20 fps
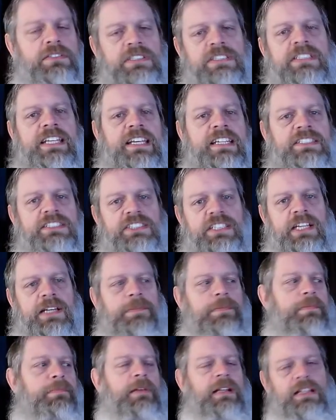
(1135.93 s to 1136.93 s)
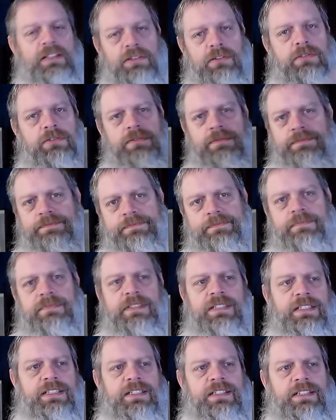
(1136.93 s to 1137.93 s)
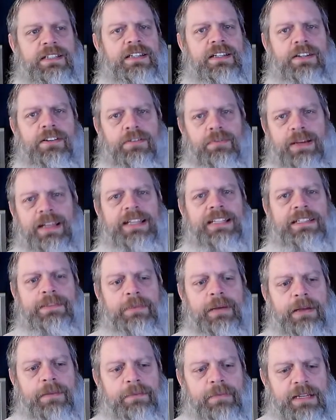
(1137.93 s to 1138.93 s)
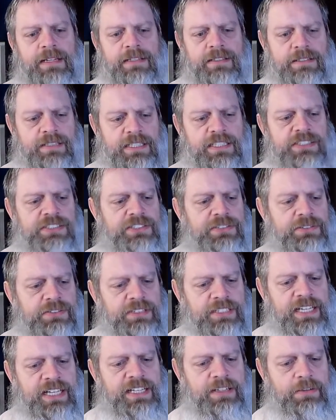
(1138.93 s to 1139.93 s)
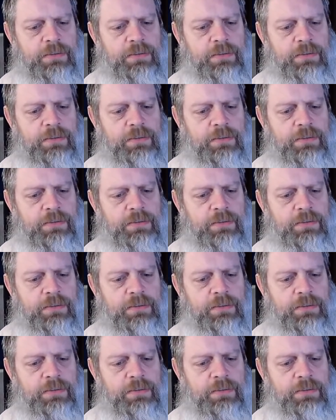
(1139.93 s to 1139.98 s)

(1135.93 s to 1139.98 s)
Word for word: Just catching up in my little rant about my issue today